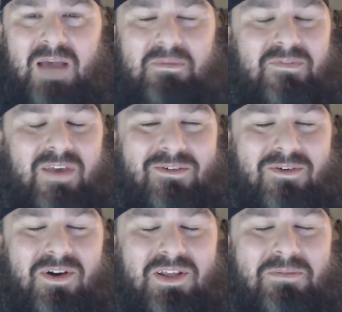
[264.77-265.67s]
I've been
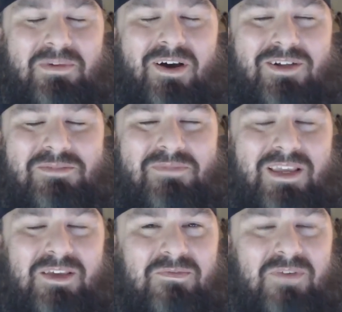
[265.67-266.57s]
Fatalroadie. You've been awesome.
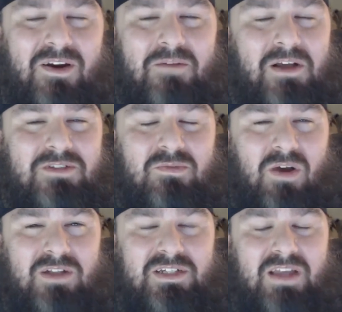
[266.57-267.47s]
Thank you very much for
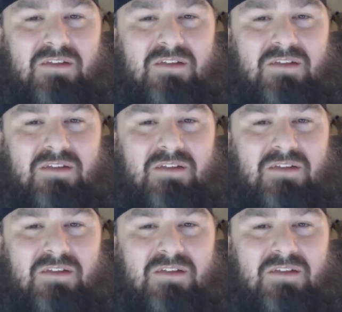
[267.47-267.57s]
watching.